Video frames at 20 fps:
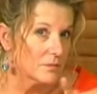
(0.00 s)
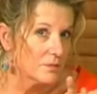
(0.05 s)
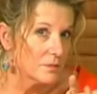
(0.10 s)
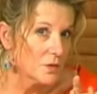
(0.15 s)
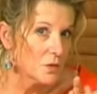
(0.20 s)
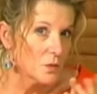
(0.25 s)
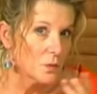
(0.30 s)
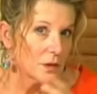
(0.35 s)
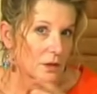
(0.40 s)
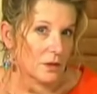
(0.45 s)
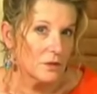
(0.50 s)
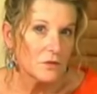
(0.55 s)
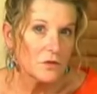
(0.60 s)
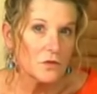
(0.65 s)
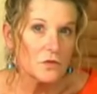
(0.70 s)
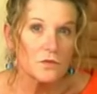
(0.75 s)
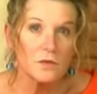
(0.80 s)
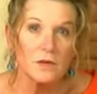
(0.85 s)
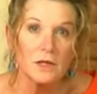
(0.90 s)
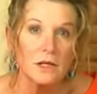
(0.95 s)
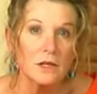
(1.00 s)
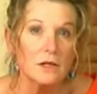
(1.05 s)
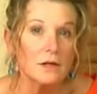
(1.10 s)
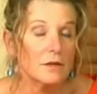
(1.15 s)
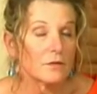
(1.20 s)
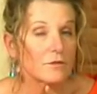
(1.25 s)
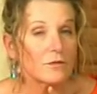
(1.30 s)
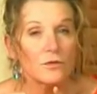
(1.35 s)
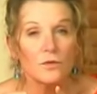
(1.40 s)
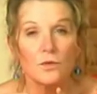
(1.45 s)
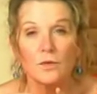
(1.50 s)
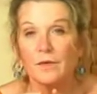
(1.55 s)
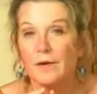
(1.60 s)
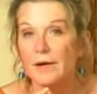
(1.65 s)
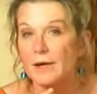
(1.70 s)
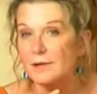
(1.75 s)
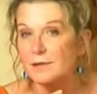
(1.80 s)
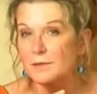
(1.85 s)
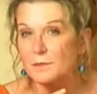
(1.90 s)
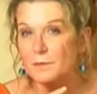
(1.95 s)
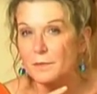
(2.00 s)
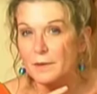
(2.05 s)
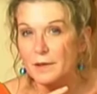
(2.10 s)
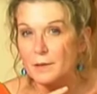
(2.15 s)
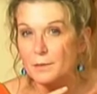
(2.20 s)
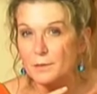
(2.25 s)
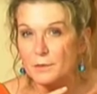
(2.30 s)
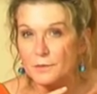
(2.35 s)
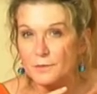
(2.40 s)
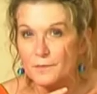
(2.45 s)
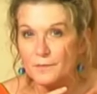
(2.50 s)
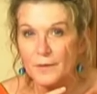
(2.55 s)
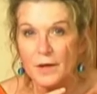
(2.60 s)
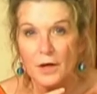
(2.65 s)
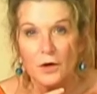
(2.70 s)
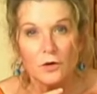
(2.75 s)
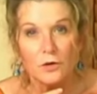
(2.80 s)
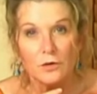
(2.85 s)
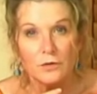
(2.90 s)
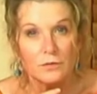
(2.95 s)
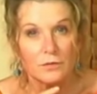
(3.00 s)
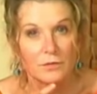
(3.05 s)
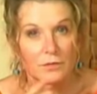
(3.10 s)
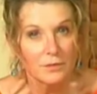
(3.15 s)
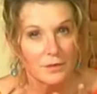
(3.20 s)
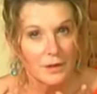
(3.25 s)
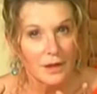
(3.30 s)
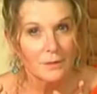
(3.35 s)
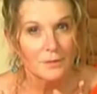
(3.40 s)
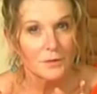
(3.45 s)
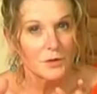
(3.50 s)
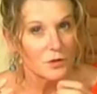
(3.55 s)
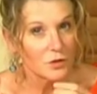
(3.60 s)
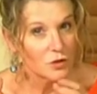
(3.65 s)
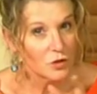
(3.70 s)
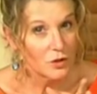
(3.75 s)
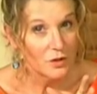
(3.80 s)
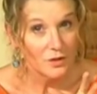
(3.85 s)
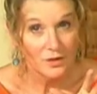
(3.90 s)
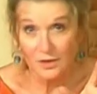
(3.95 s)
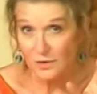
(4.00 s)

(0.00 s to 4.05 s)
between three and four thousand people who come to the.